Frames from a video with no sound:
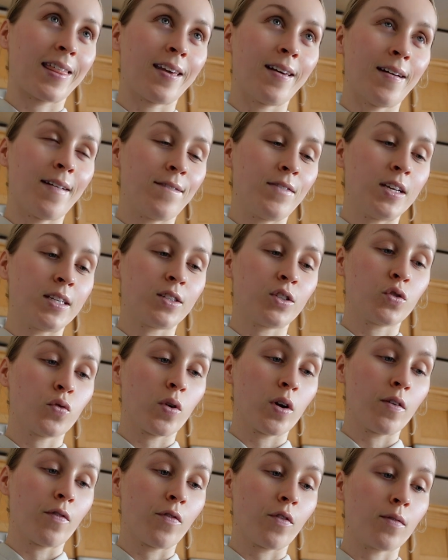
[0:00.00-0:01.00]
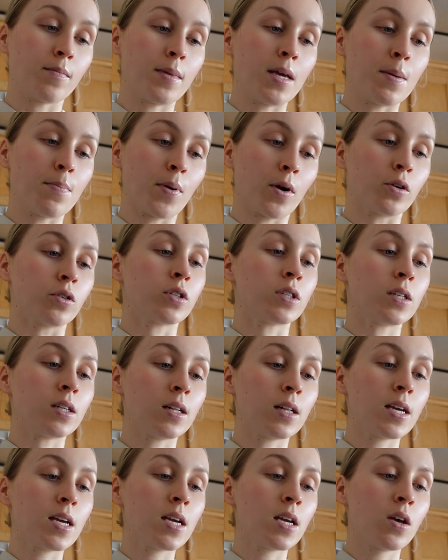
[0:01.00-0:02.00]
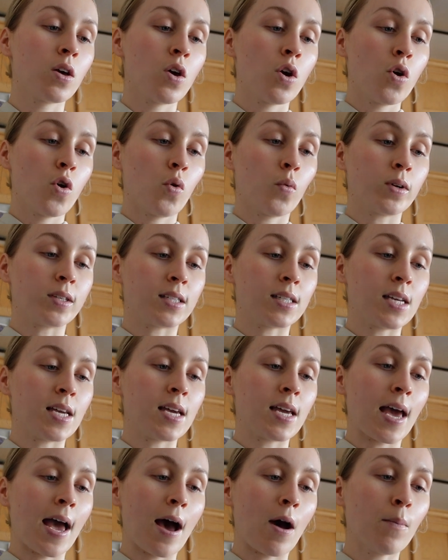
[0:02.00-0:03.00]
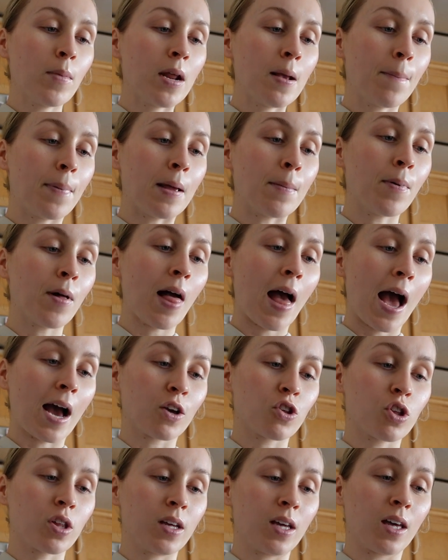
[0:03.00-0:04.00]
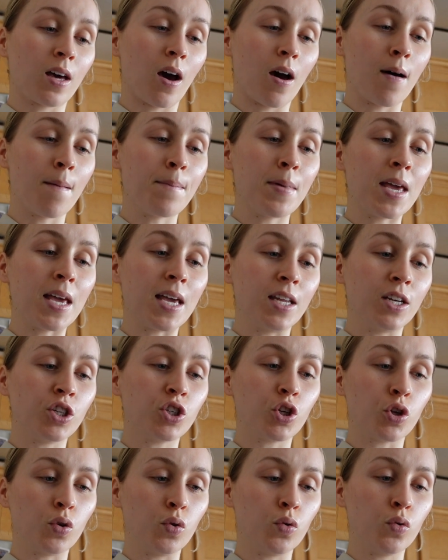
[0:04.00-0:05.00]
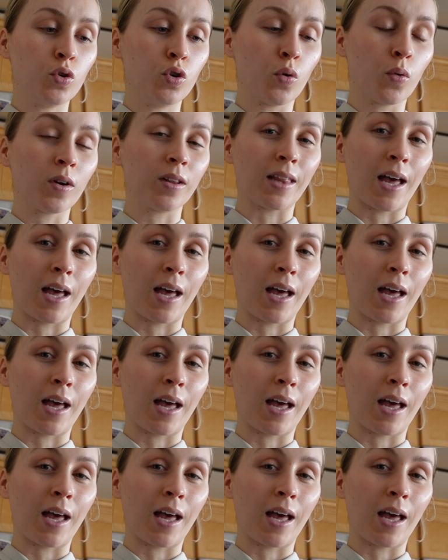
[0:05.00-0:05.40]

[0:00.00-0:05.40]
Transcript: of this story for me personally was seeing how many people actually come into your